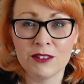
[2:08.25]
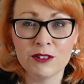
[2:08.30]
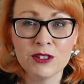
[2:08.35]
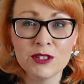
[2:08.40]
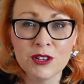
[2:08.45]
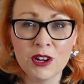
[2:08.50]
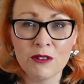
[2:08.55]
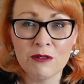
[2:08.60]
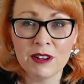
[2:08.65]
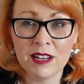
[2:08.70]
there's
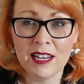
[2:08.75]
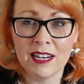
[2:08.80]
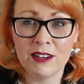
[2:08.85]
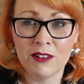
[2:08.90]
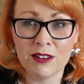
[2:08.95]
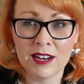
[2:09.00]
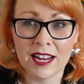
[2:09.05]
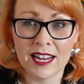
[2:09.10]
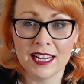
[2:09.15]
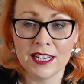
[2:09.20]
not really a
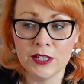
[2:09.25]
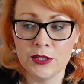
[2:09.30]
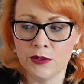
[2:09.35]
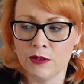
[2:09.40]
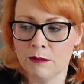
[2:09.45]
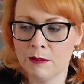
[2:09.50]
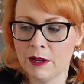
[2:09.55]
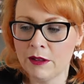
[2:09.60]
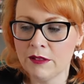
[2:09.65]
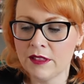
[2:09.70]
lot I can do
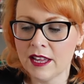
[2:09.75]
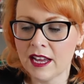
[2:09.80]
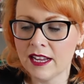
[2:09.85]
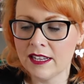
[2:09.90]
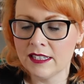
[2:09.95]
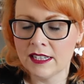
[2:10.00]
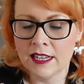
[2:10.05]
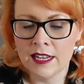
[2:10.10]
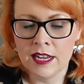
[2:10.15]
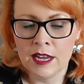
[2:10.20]
about
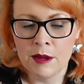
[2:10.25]
that,